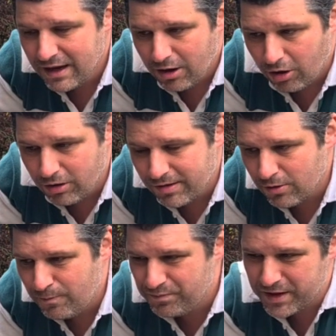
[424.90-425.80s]

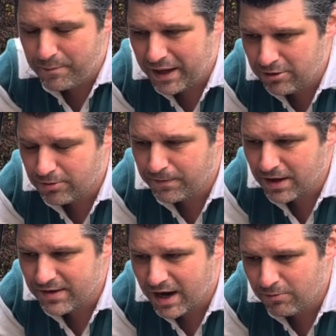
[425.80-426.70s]
Also, competitor for
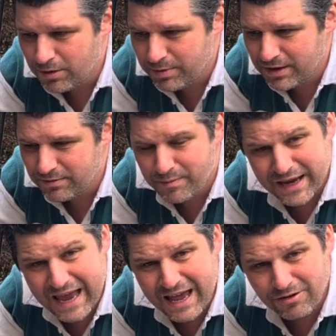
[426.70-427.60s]
this car would have been the
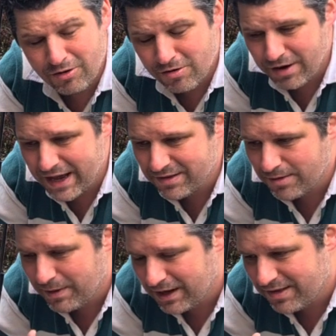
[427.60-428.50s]
Megane RS as
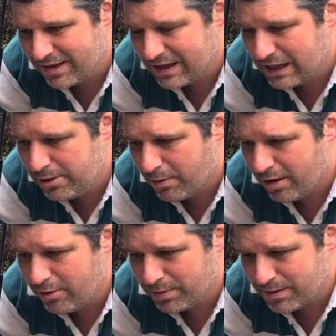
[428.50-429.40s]
well. I said the Clio
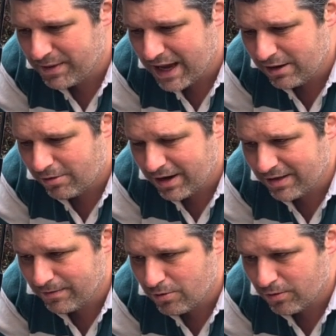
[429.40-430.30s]
earlier, but the Megane
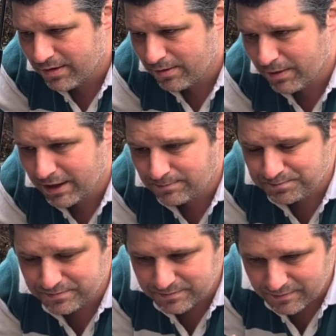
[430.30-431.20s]
RS, of course, as well.
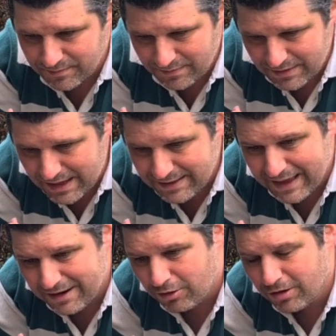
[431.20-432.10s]

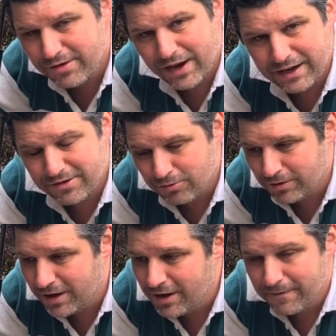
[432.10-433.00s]
That also had its own
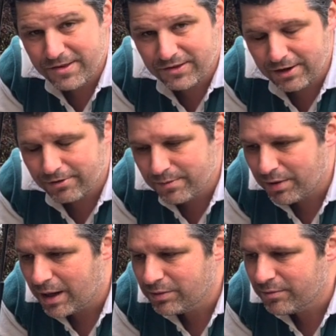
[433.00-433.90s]
steering
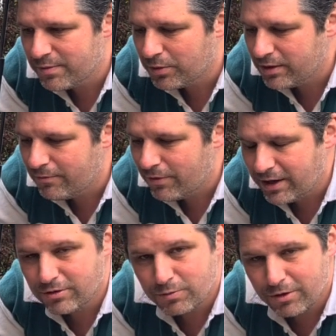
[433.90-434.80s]
problems, but
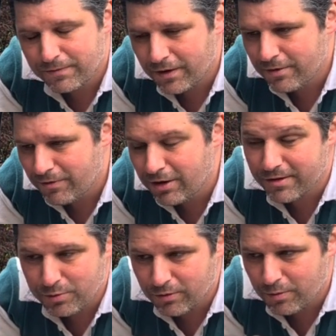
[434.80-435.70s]
Renault
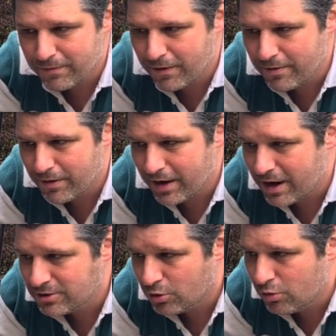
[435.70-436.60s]
Sport worked very, very
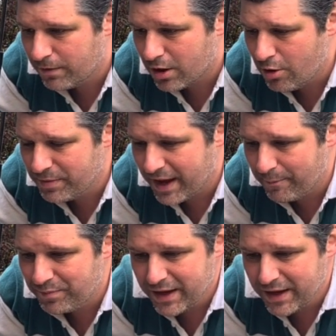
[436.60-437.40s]
hard to overcome them.